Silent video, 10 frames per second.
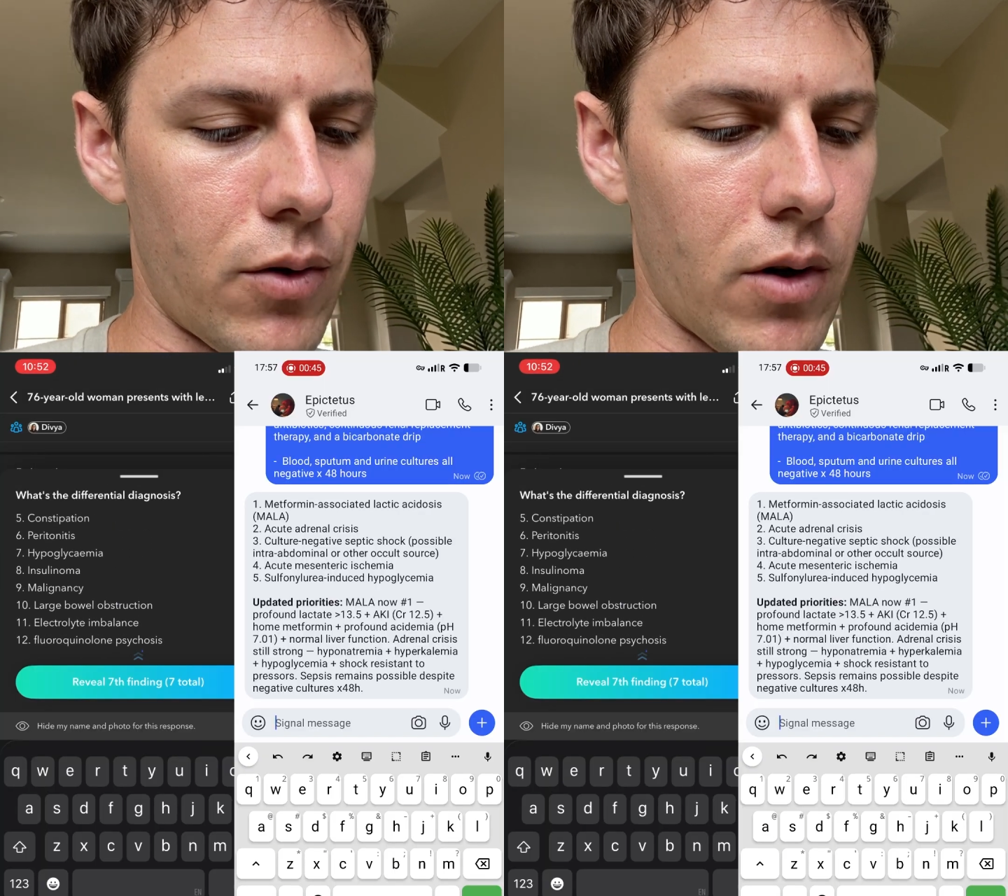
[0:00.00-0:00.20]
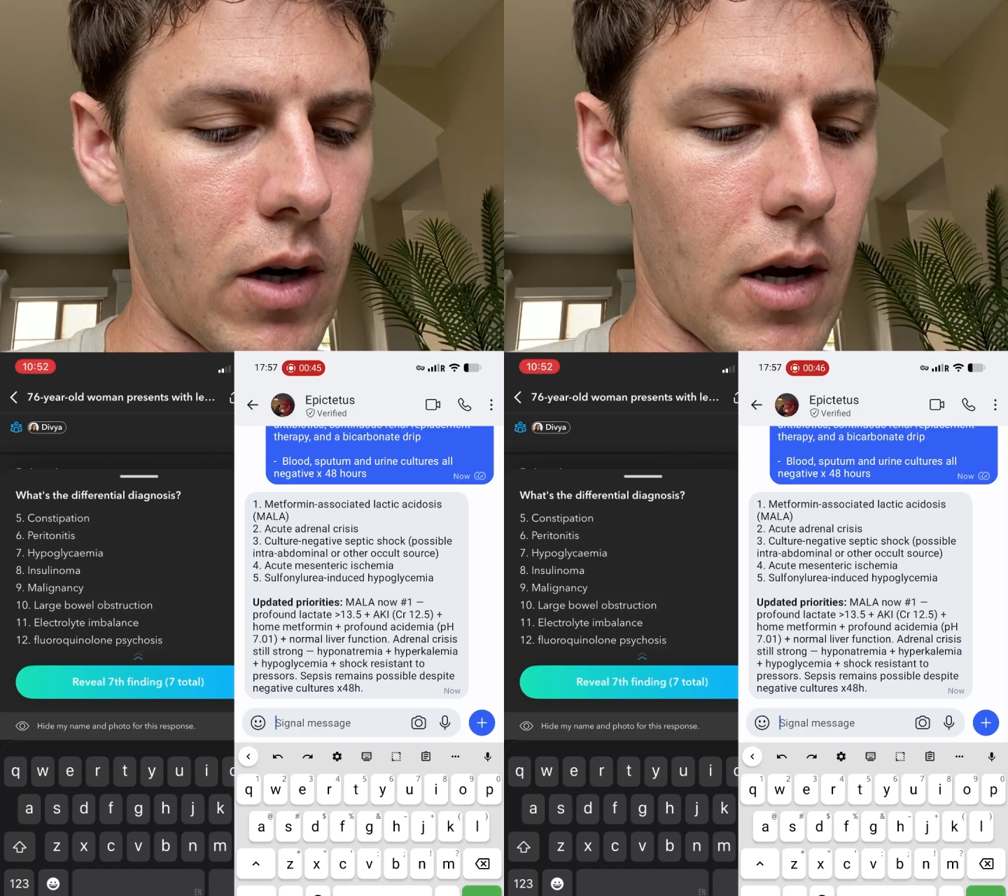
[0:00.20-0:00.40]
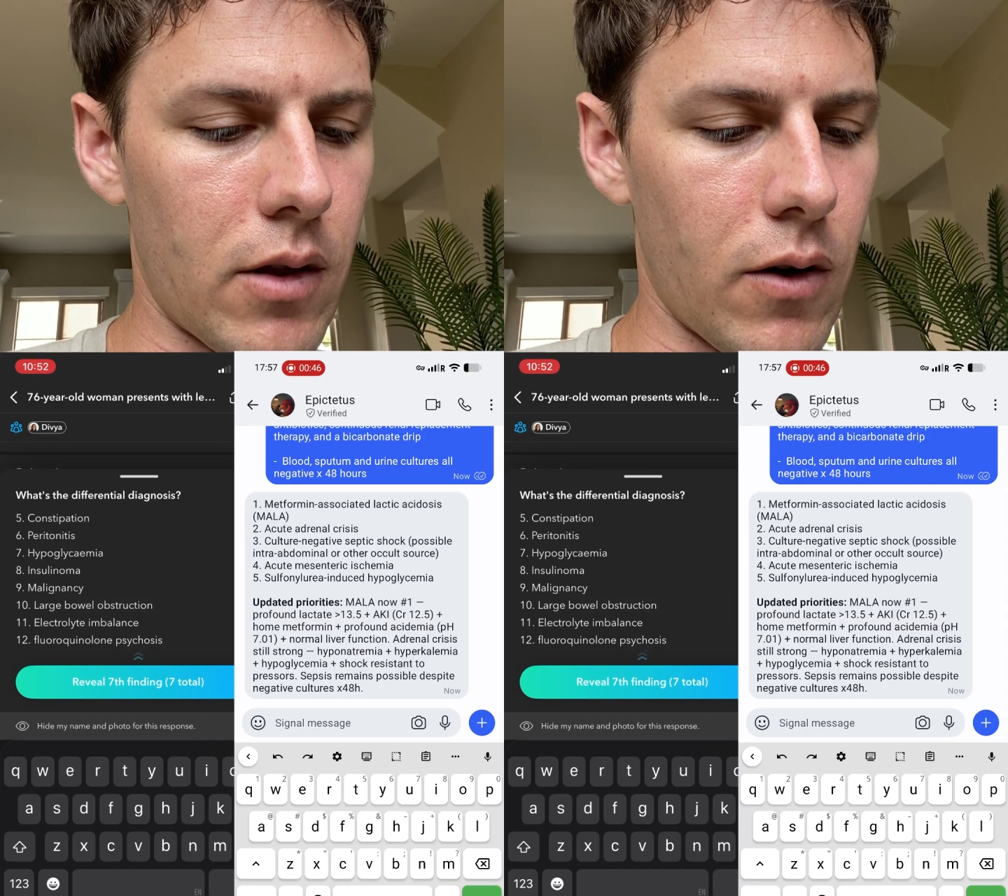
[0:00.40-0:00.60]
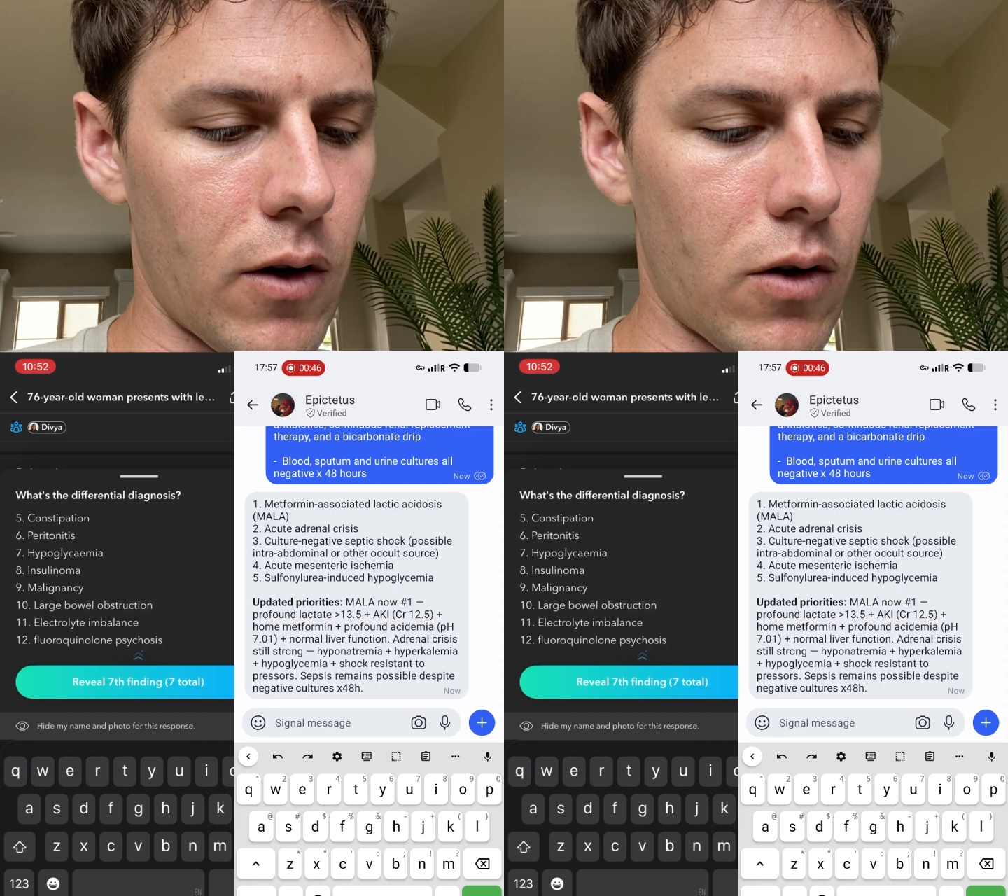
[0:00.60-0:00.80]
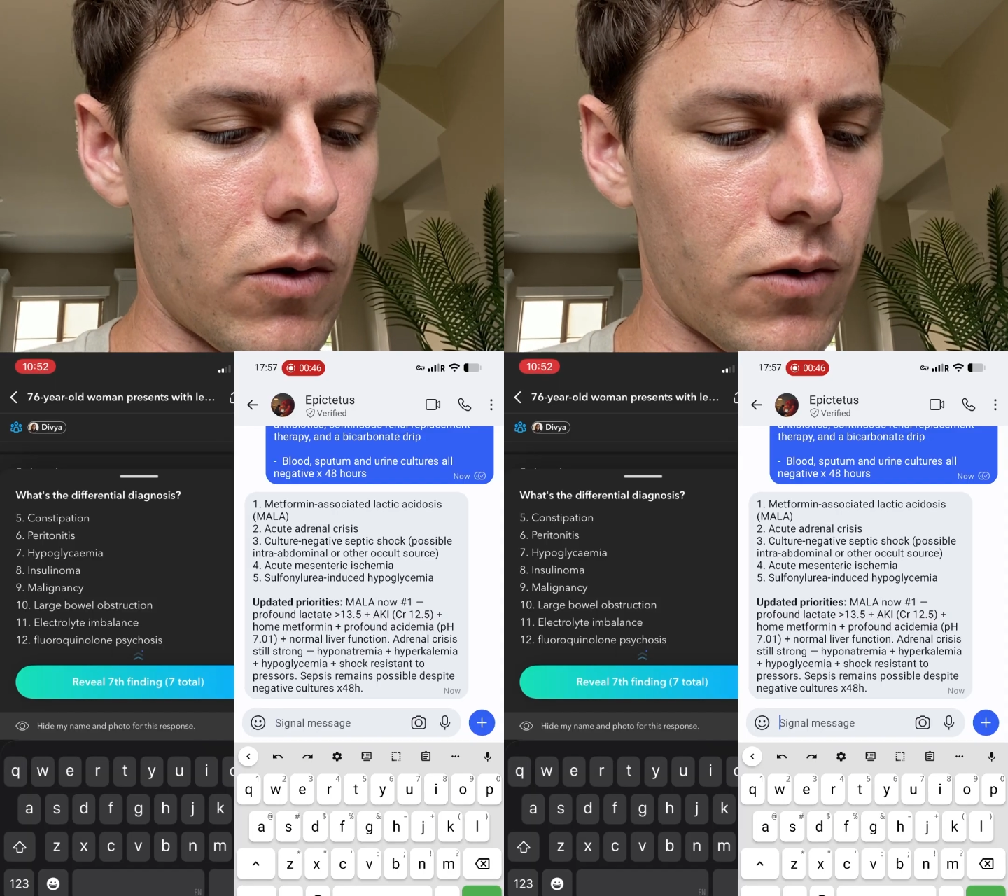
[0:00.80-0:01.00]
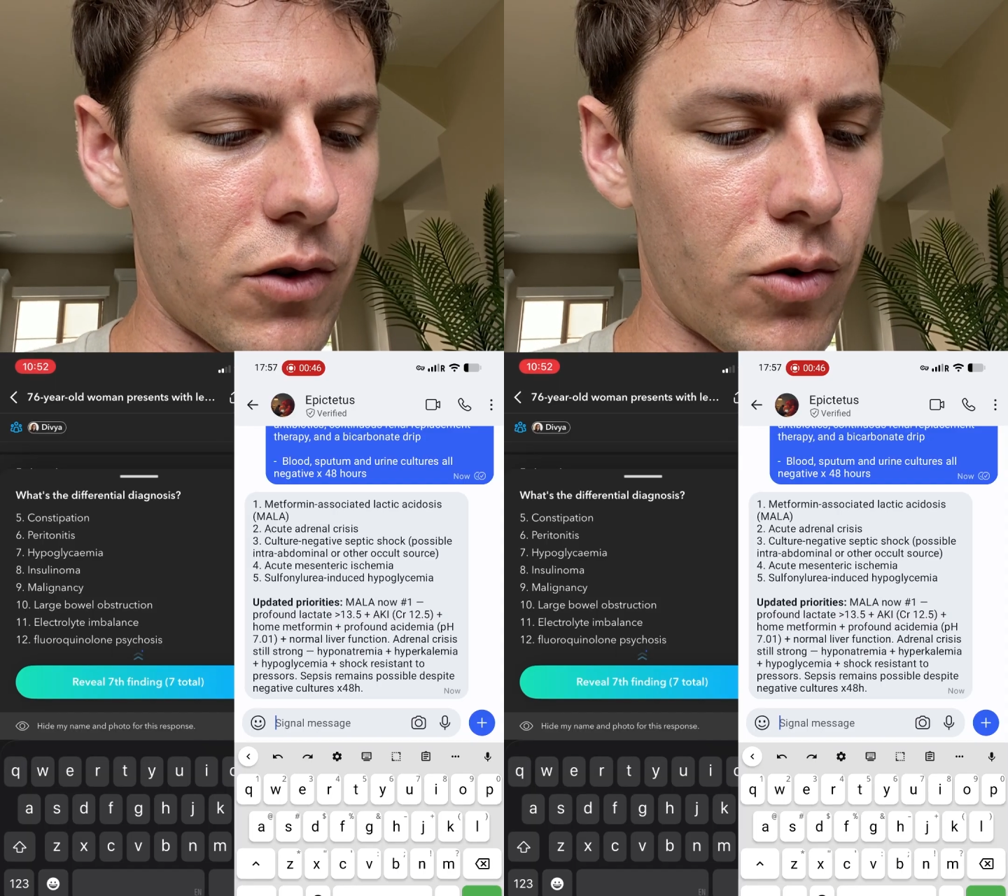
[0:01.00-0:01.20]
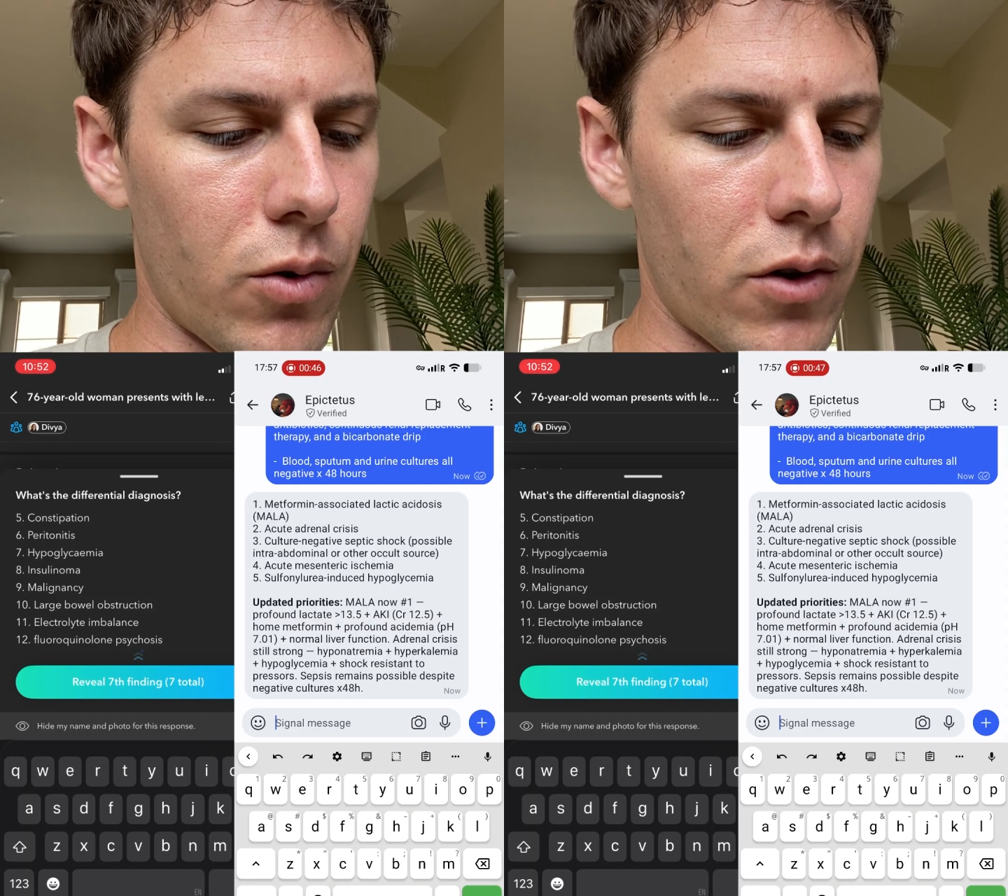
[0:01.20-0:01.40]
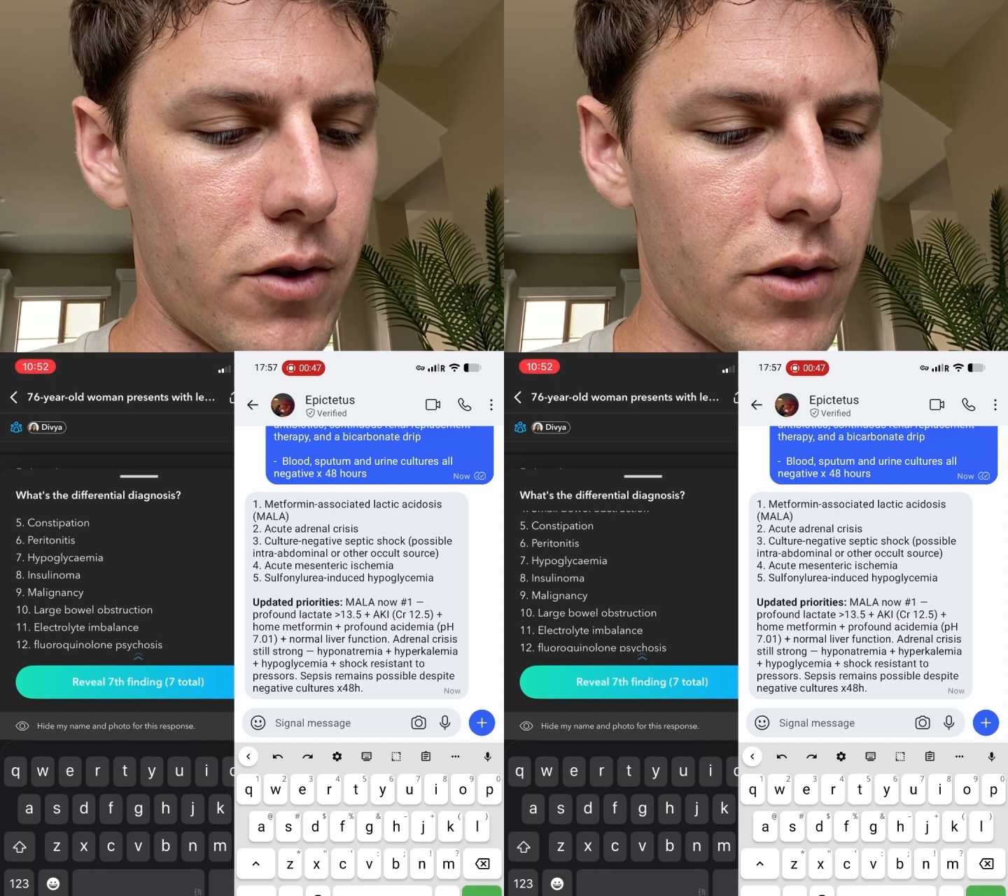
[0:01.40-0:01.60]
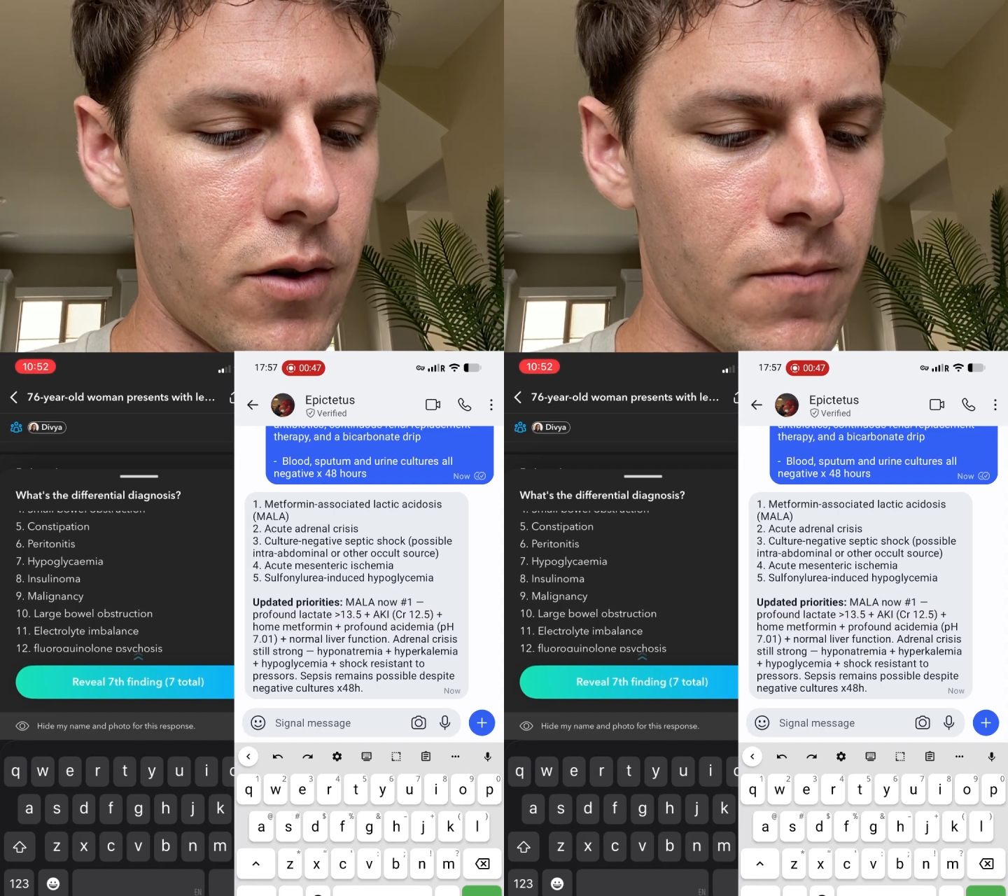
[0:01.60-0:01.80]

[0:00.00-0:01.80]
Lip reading: or other occult source.